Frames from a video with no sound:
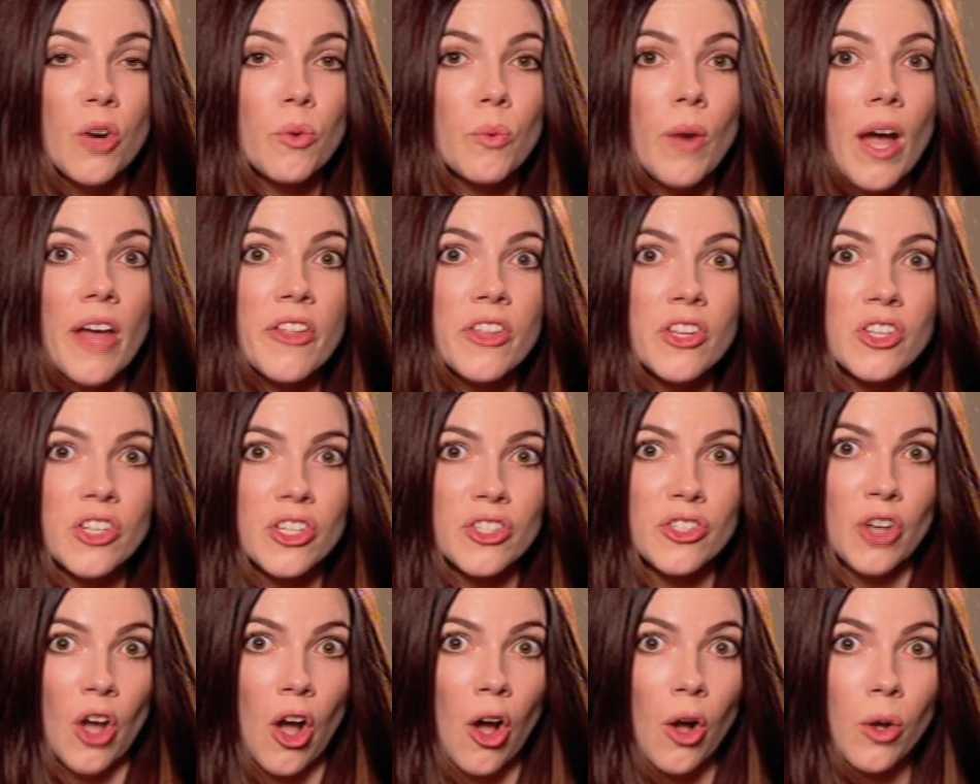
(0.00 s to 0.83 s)
rather
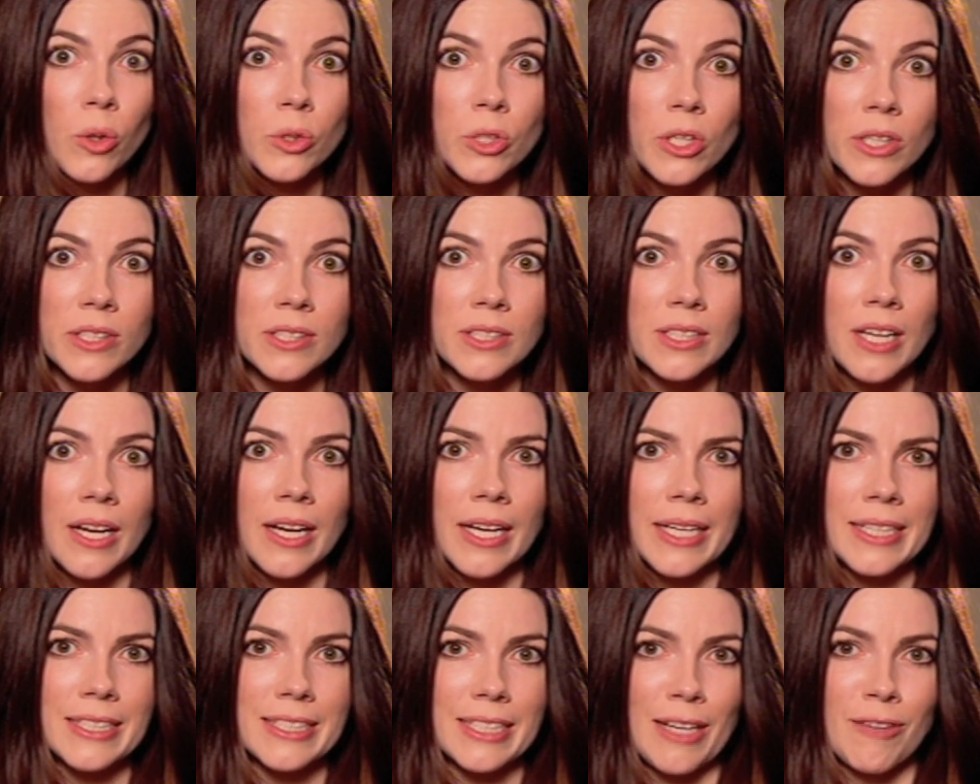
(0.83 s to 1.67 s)
just to hold on
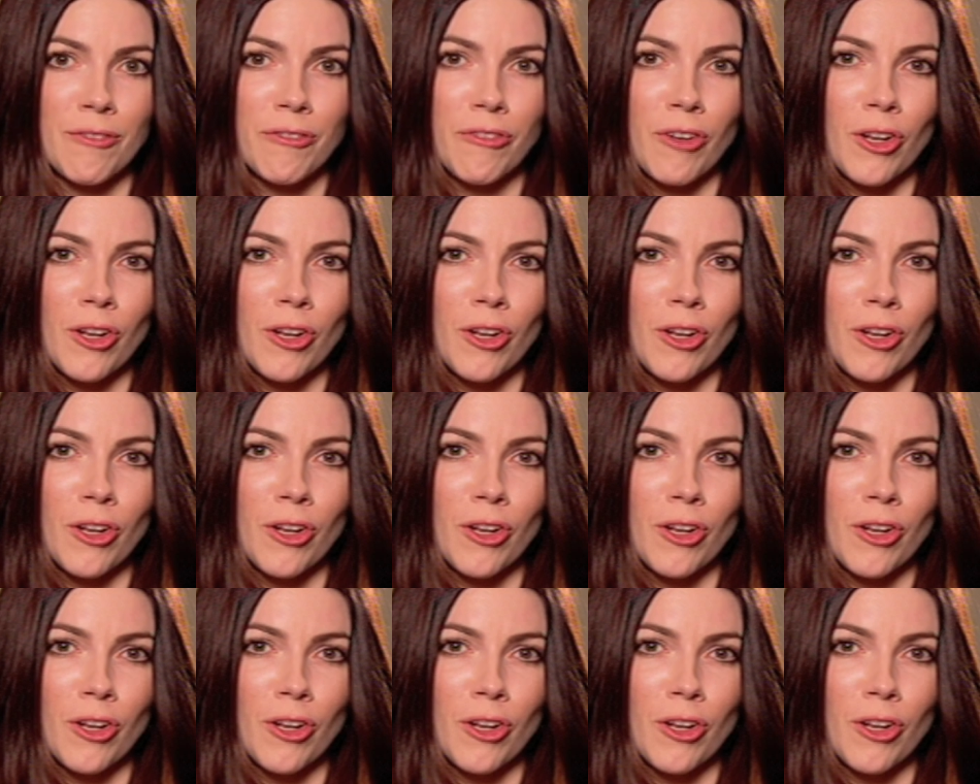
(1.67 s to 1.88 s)
tight and